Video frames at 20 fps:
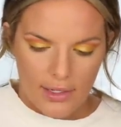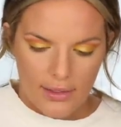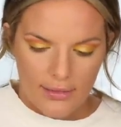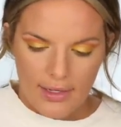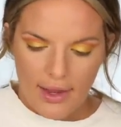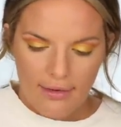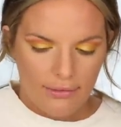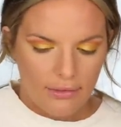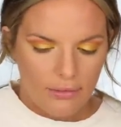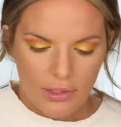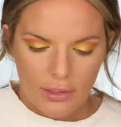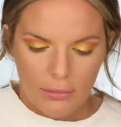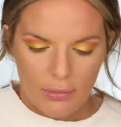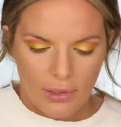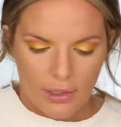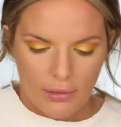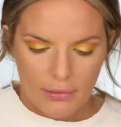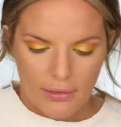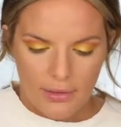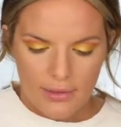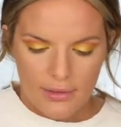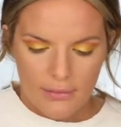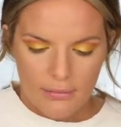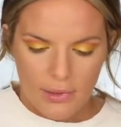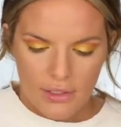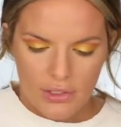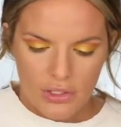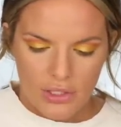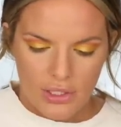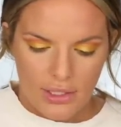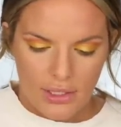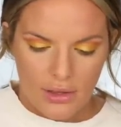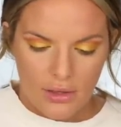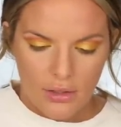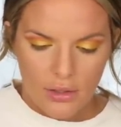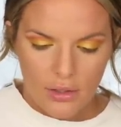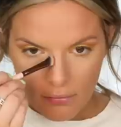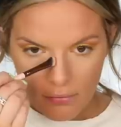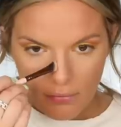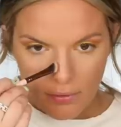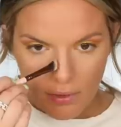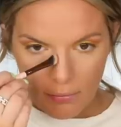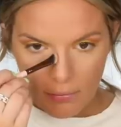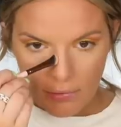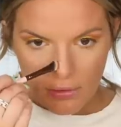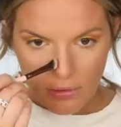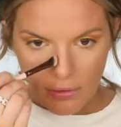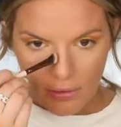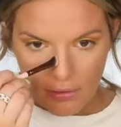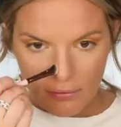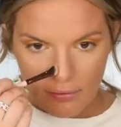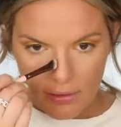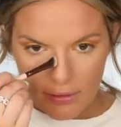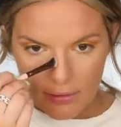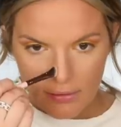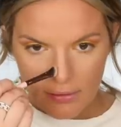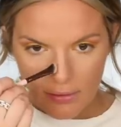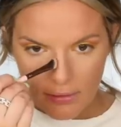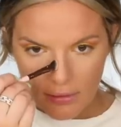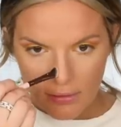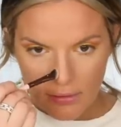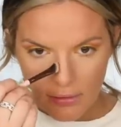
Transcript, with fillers: Because I haven't really played with this much either. I'm a little nervous.